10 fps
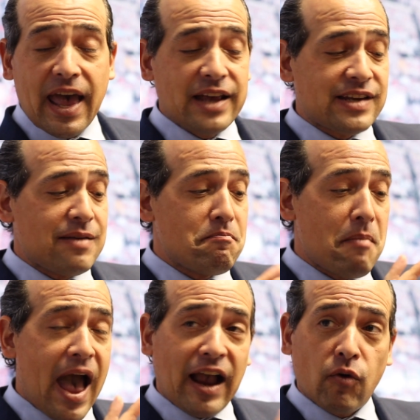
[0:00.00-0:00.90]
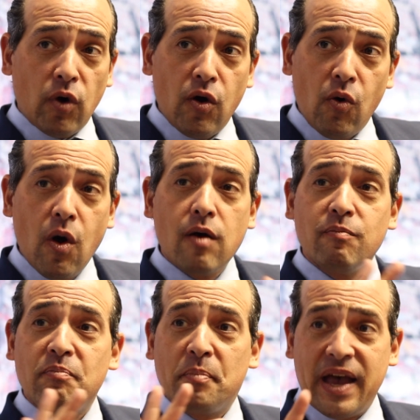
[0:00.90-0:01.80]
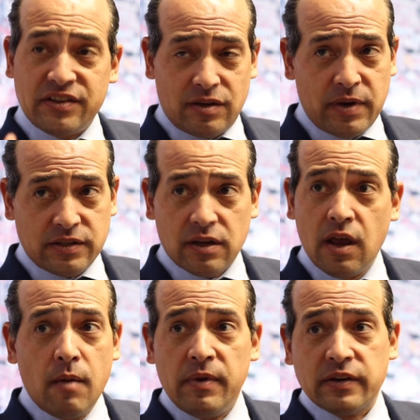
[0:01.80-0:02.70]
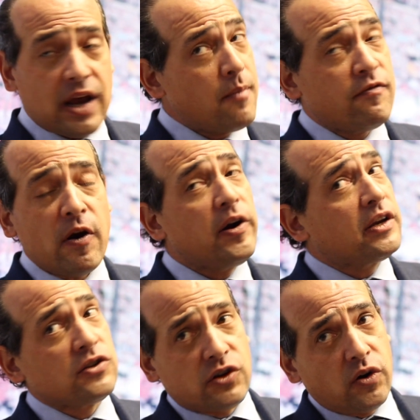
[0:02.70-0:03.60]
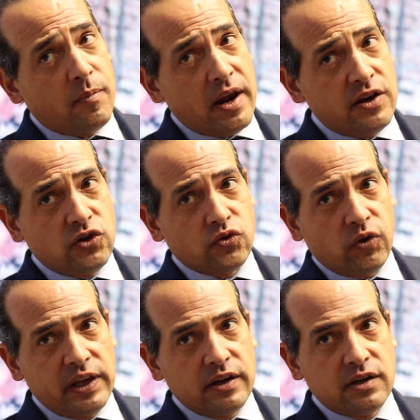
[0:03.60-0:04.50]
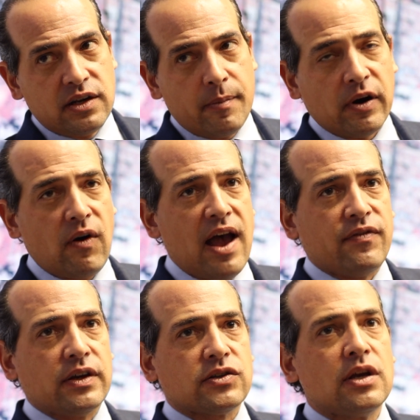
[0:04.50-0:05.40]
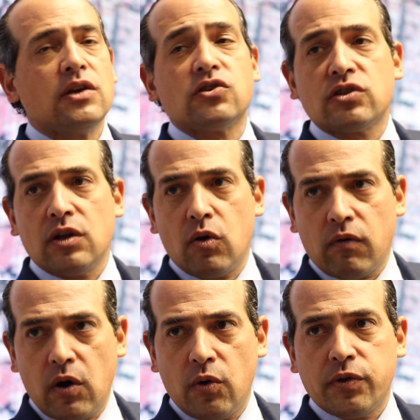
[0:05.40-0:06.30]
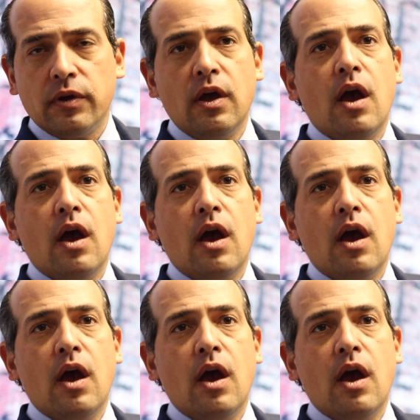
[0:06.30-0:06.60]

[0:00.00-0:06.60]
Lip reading: as a macro pessimist, because I'm very concerned about issues related to demographics, slow growth,